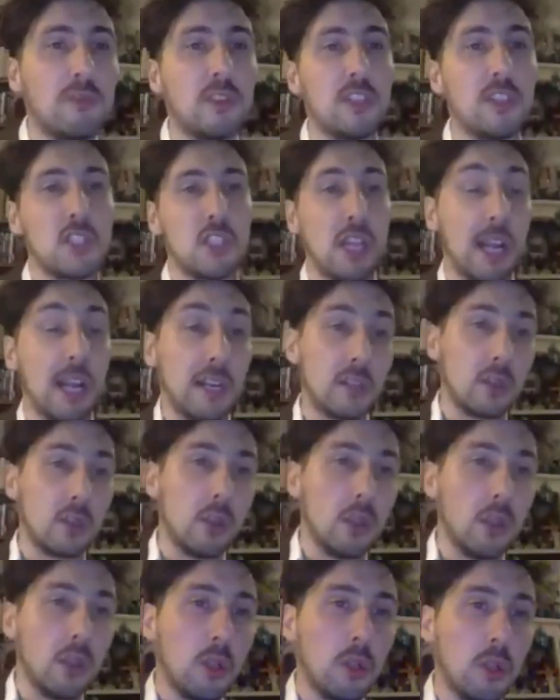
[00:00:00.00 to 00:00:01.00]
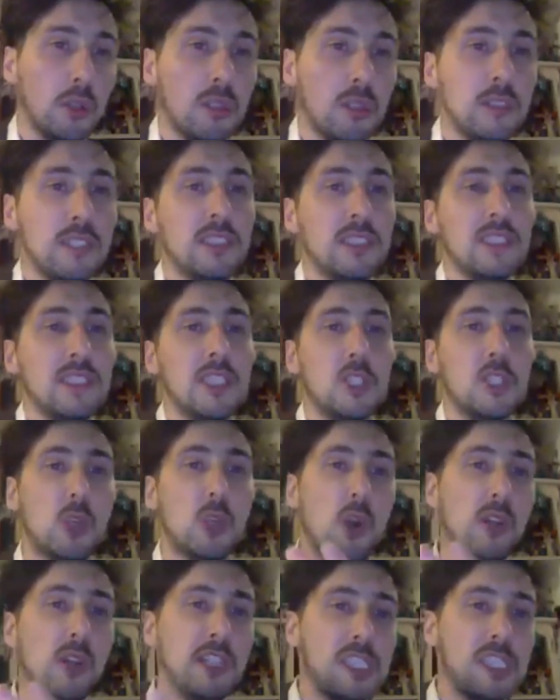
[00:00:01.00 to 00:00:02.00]
for charcoal
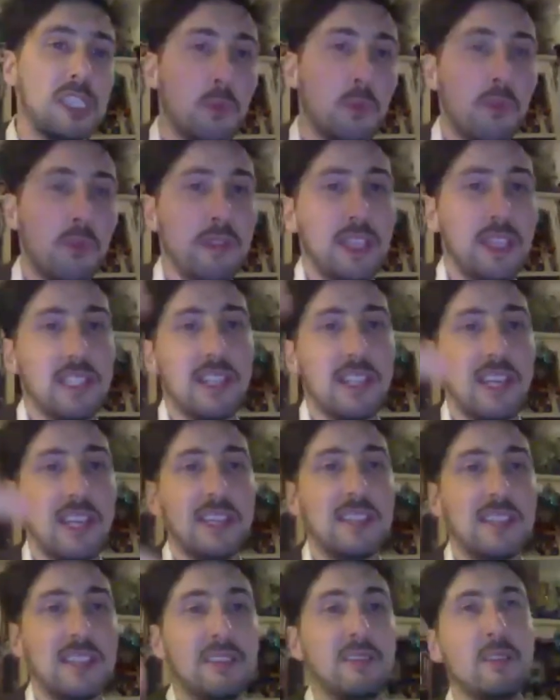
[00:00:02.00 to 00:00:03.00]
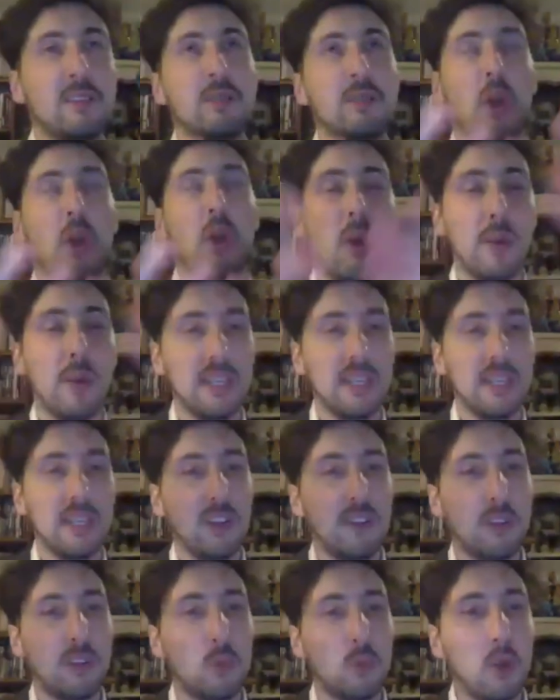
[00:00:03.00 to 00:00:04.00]
drawings moving and growing
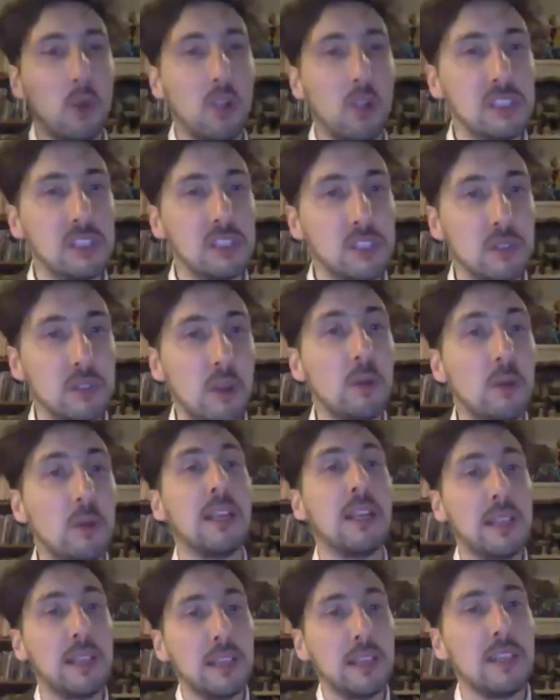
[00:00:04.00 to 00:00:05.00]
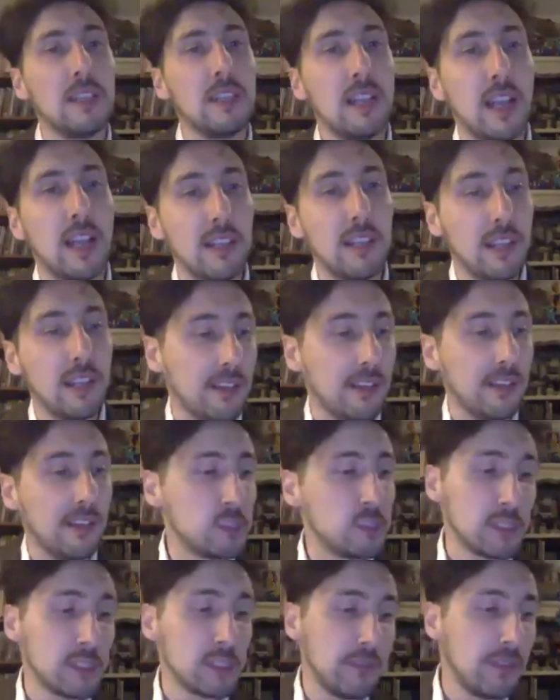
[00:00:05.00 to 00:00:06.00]
on the walls, you know, like, and this
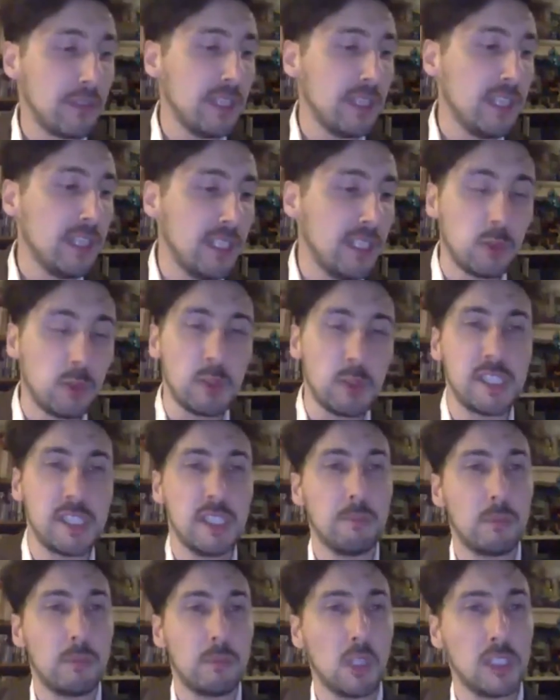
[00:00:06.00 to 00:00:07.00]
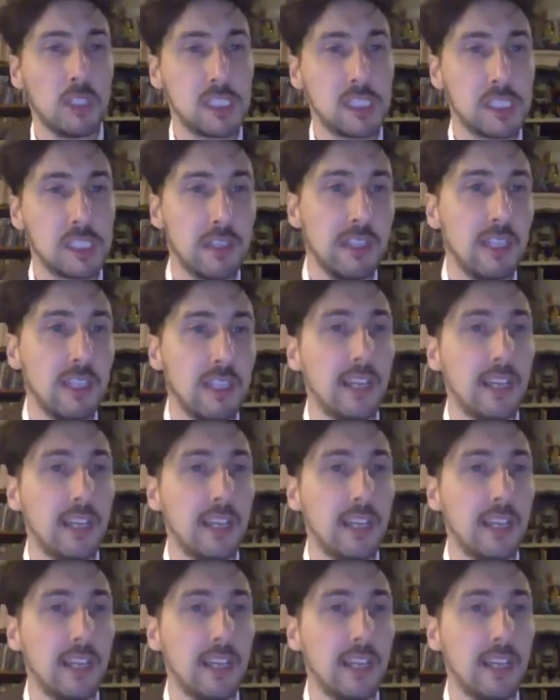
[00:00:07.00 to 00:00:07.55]
was a very interesting process, I think.